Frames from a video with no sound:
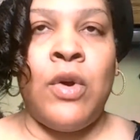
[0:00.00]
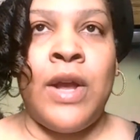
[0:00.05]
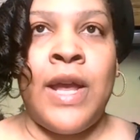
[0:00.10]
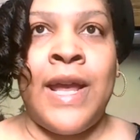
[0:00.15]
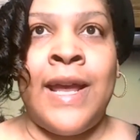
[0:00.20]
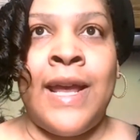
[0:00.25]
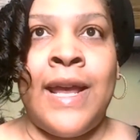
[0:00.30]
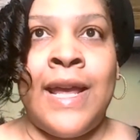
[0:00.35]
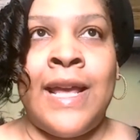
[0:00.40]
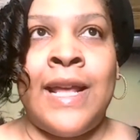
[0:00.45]

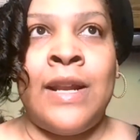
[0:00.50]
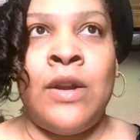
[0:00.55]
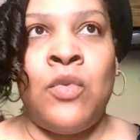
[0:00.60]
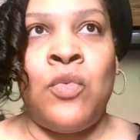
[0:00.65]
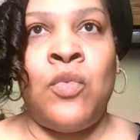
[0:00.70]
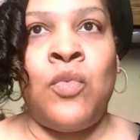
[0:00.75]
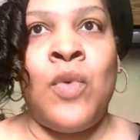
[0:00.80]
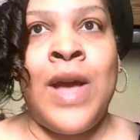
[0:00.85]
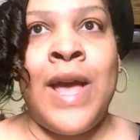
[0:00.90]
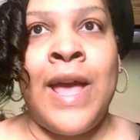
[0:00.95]
in a
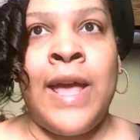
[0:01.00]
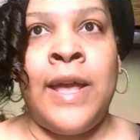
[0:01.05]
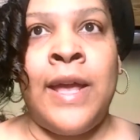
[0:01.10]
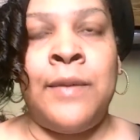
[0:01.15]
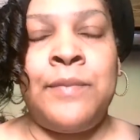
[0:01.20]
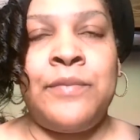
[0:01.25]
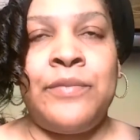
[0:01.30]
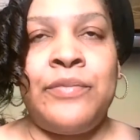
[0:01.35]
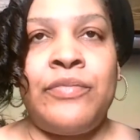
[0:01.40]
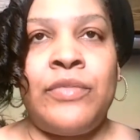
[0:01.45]

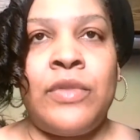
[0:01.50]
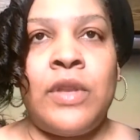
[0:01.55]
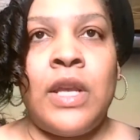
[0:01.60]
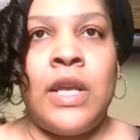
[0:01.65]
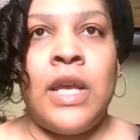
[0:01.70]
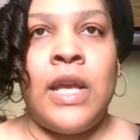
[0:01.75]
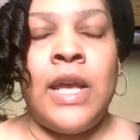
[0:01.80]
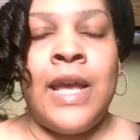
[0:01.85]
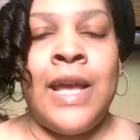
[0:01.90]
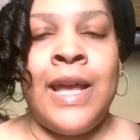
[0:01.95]
way,
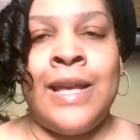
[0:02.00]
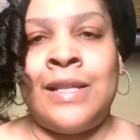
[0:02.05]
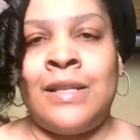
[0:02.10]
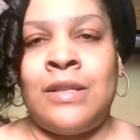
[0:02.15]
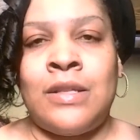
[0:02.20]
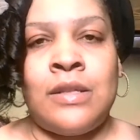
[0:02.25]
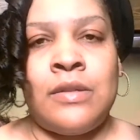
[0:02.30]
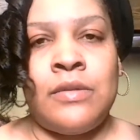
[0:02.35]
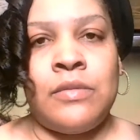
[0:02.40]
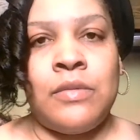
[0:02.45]

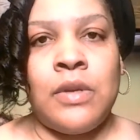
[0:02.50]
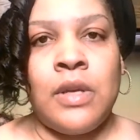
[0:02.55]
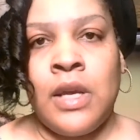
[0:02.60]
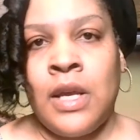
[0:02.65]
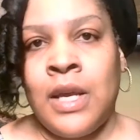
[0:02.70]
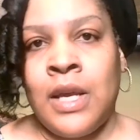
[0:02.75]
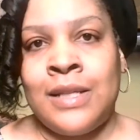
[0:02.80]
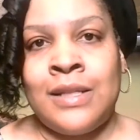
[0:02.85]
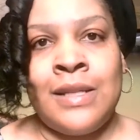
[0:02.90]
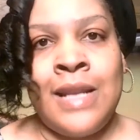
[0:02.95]
it's
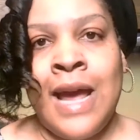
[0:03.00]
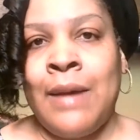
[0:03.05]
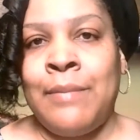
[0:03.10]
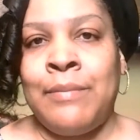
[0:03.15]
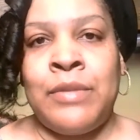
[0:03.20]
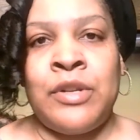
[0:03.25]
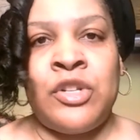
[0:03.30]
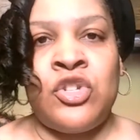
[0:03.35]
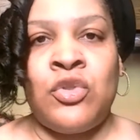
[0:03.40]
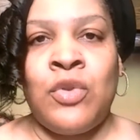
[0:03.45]

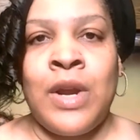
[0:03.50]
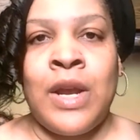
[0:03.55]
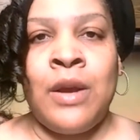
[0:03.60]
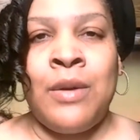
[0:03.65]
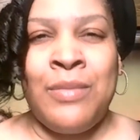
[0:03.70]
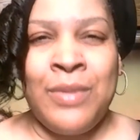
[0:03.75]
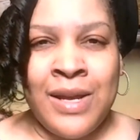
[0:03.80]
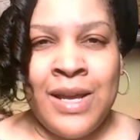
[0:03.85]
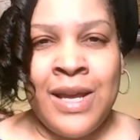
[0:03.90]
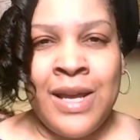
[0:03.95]
not
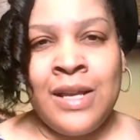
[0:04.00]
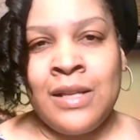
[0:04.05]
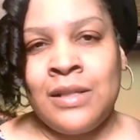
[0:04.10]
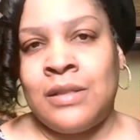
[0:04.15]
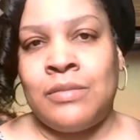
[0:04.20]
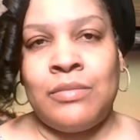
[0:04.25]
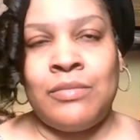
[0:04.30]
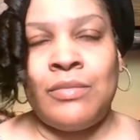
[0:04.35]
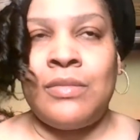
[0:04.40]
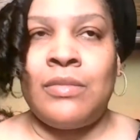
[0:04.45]
betrayal,
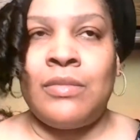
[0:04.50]
because